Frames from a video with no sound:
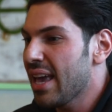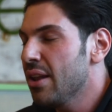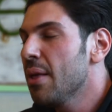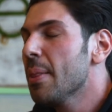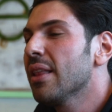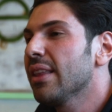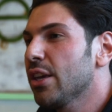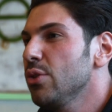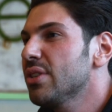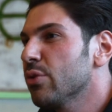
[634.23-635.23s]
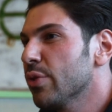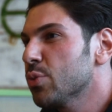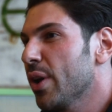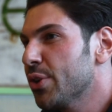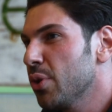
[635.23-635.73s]
And like you said, the reason
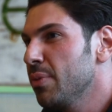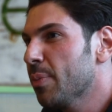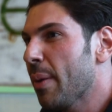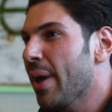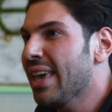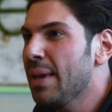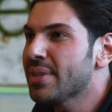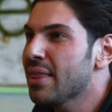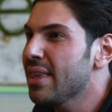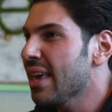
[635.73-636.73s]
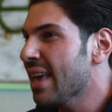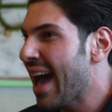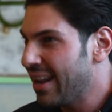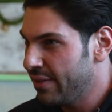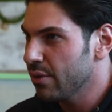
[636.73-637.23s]
why you're doing meal prep, it keeps the thinking
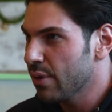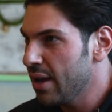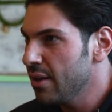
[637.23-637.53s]
out of it, right?